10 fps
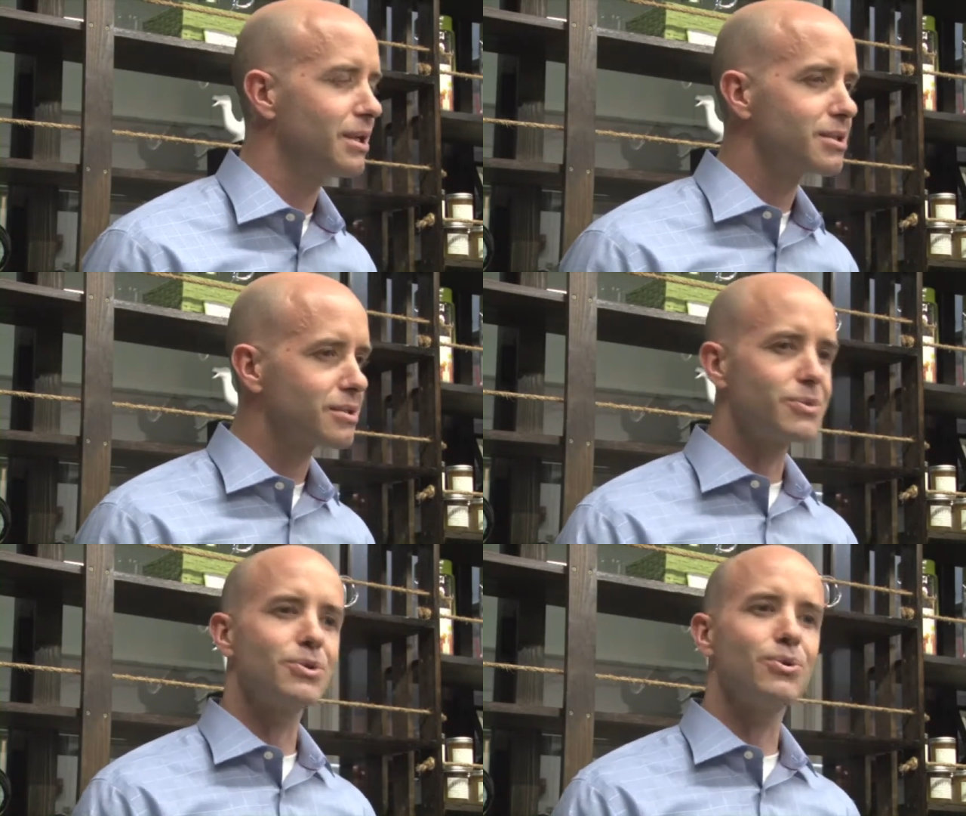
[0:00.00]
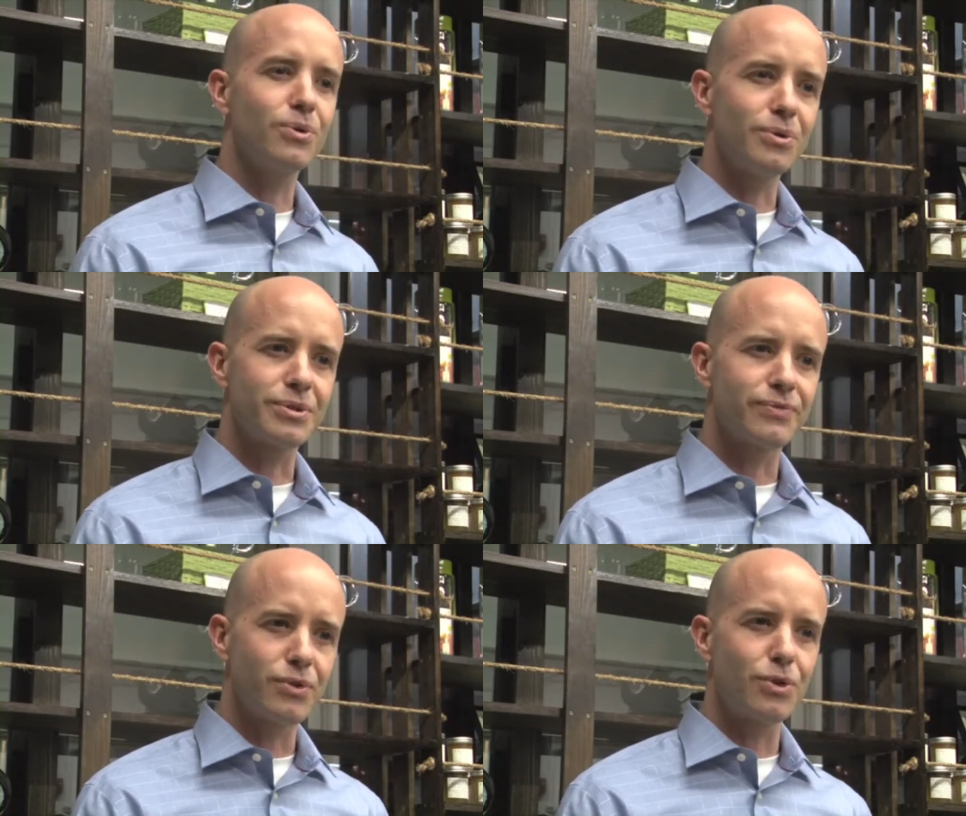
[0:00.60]
some
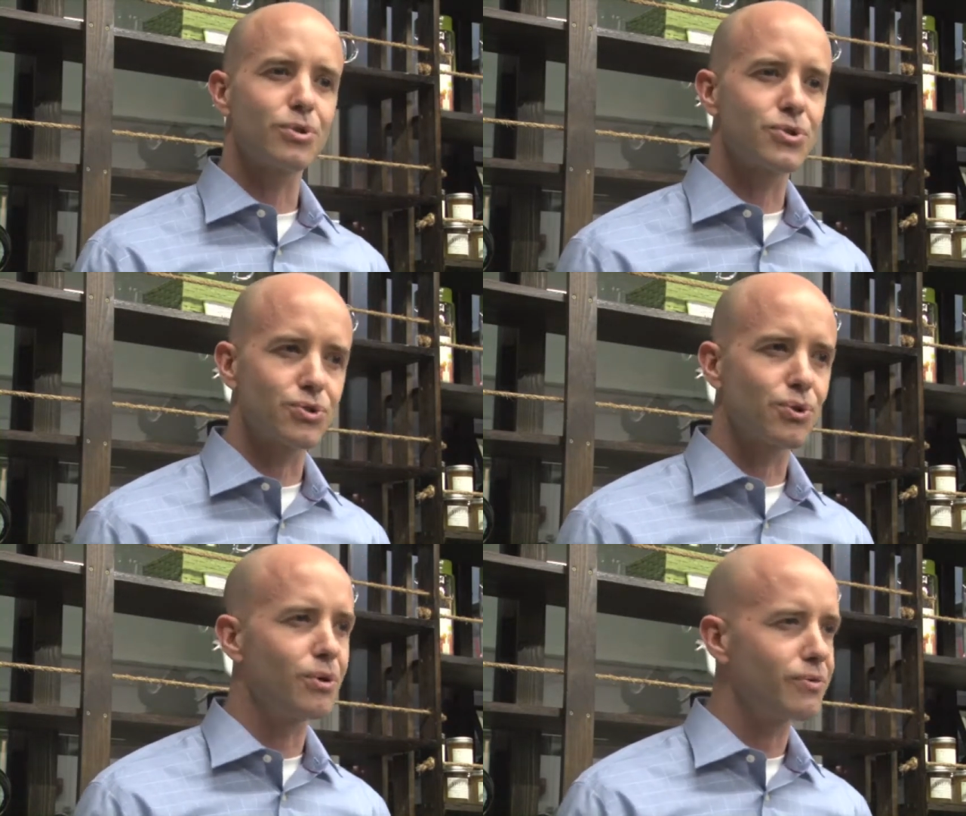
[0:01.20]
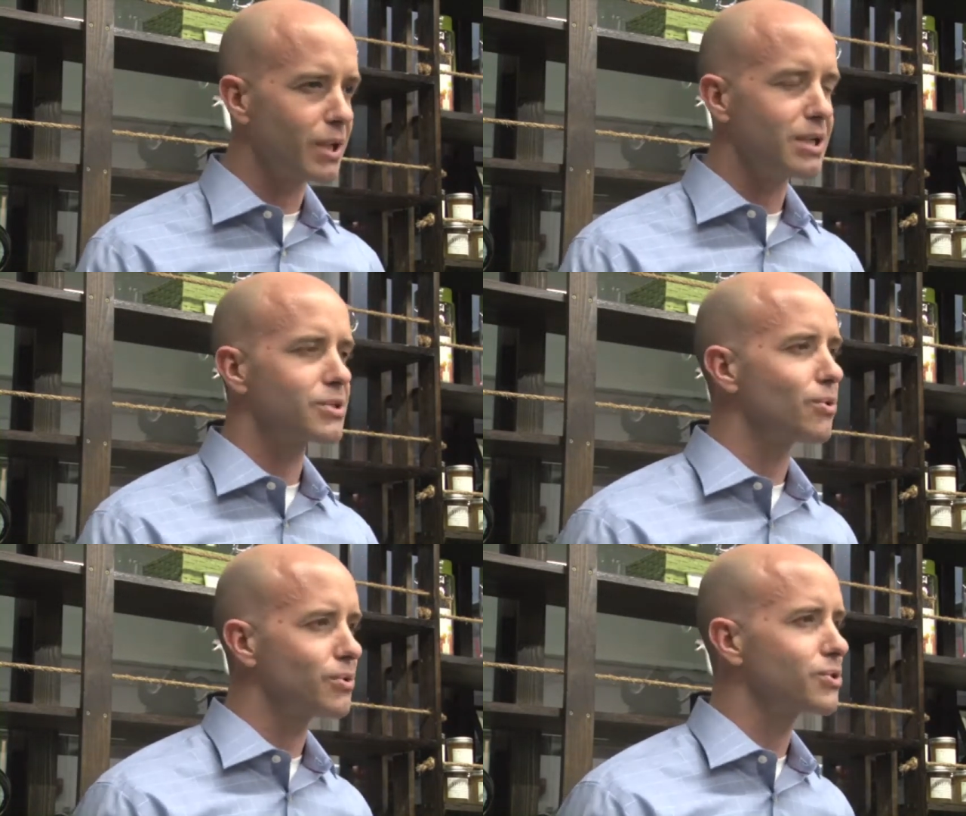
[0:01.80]
tools for your soul, for any
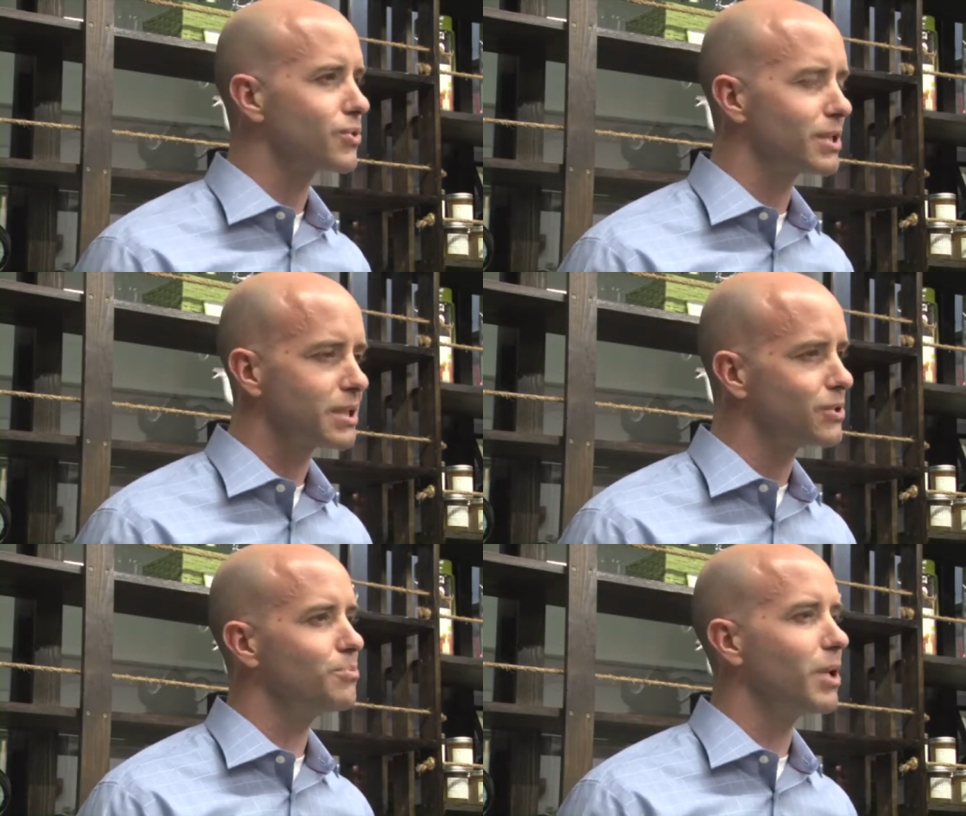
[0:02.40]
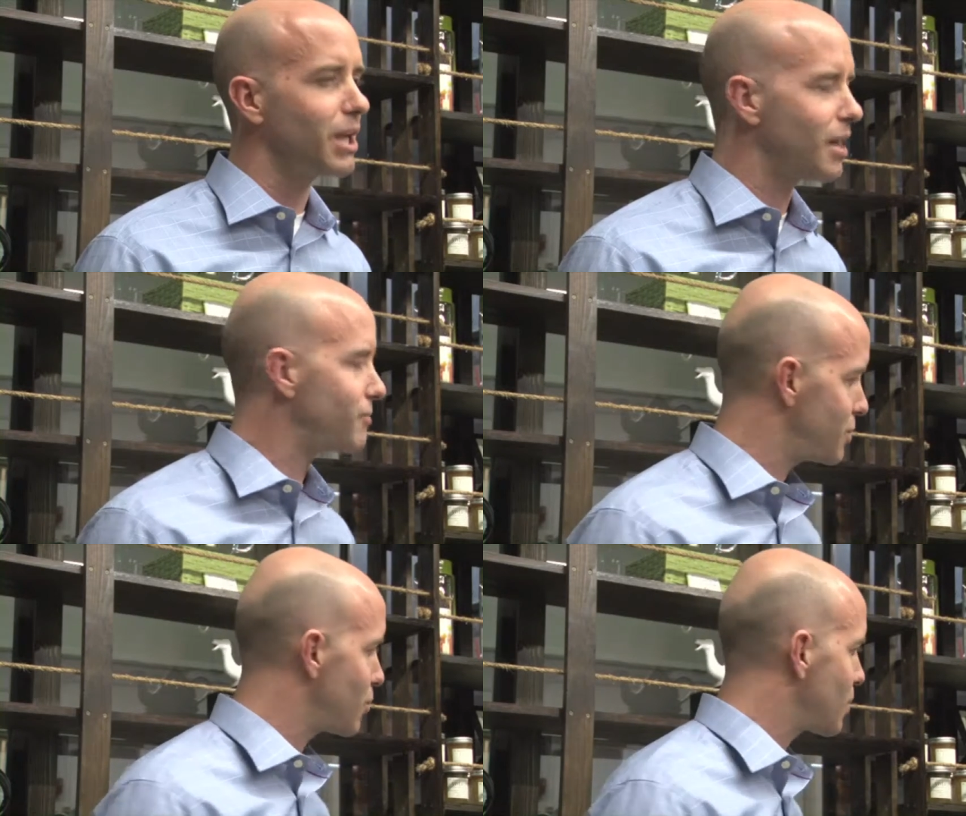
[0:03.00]
soul distress that you might have
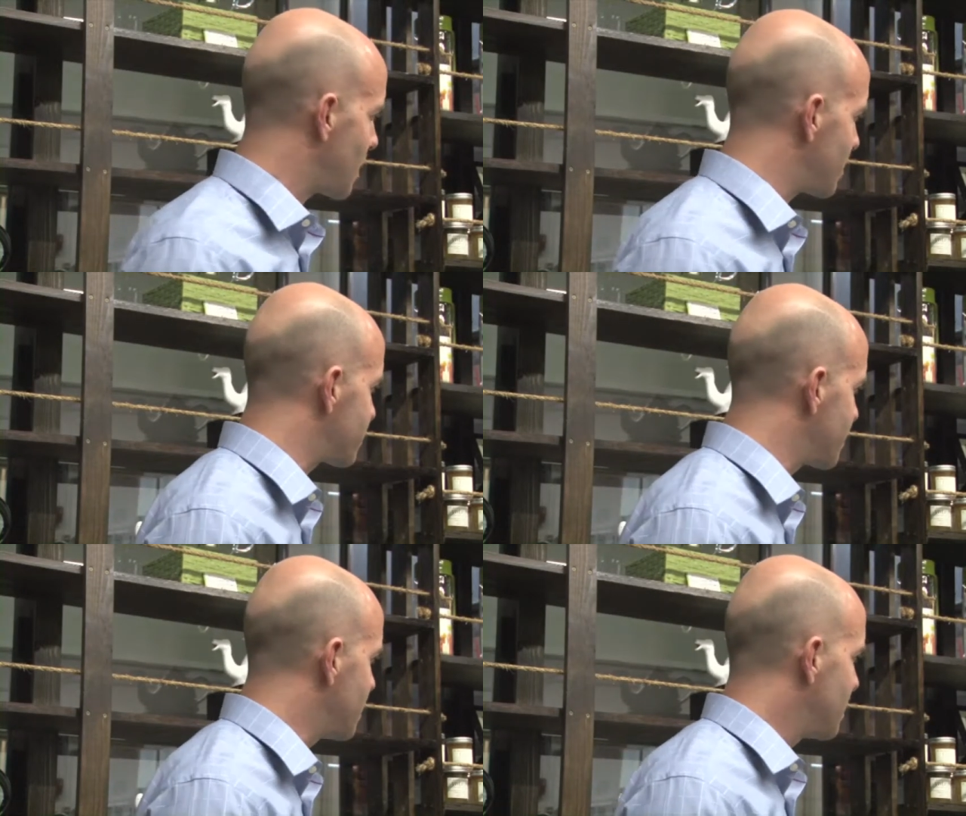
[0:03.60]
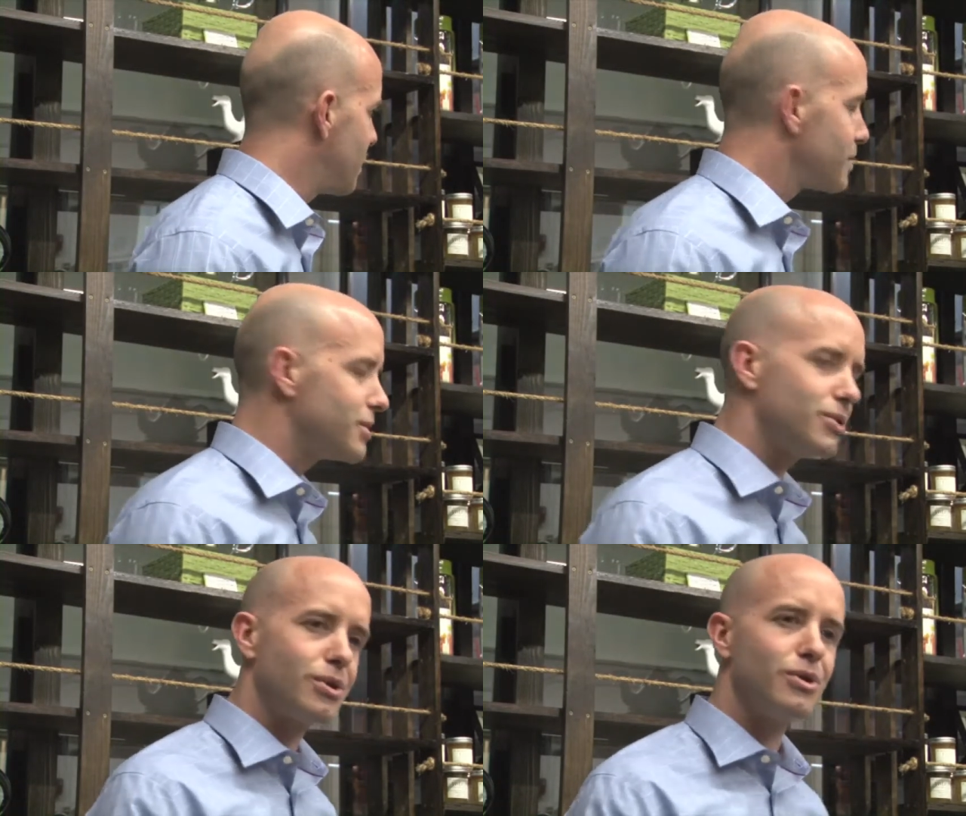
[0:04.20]
in your life,
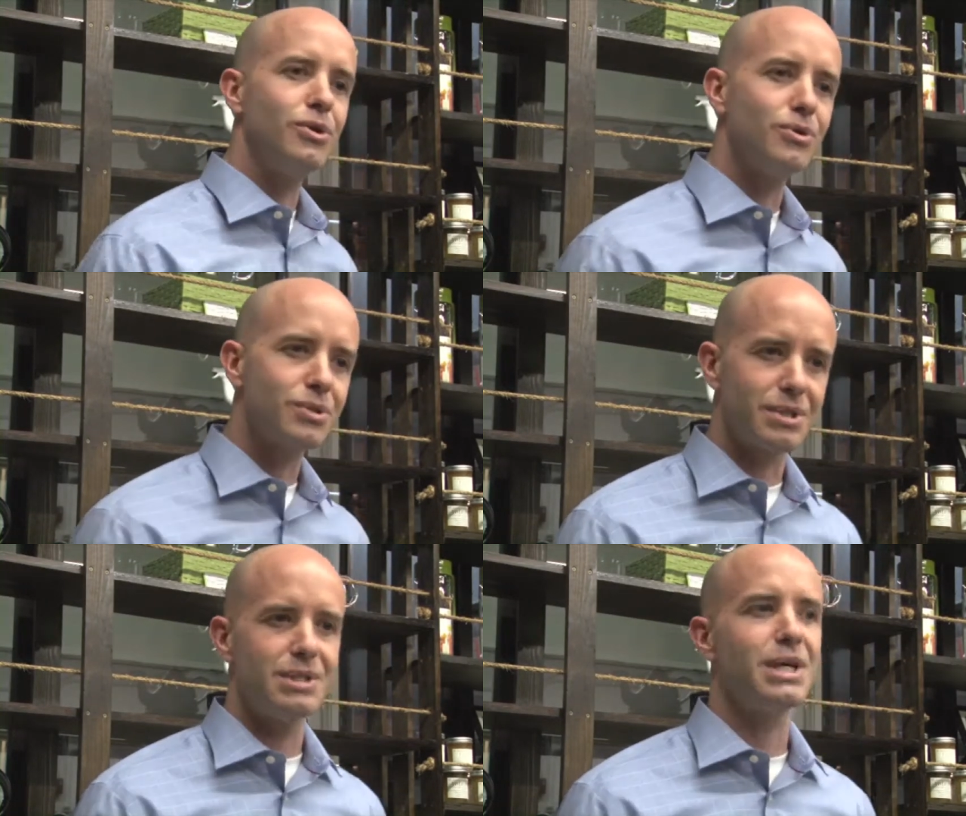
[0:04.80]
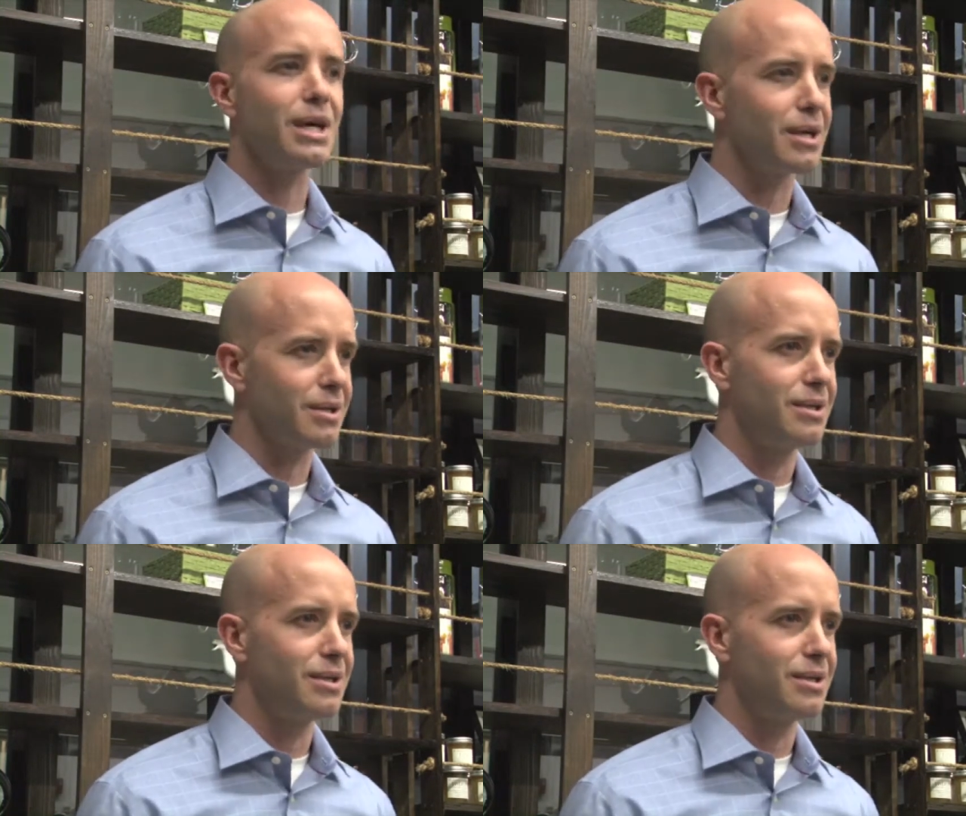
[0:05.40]
that you can use today,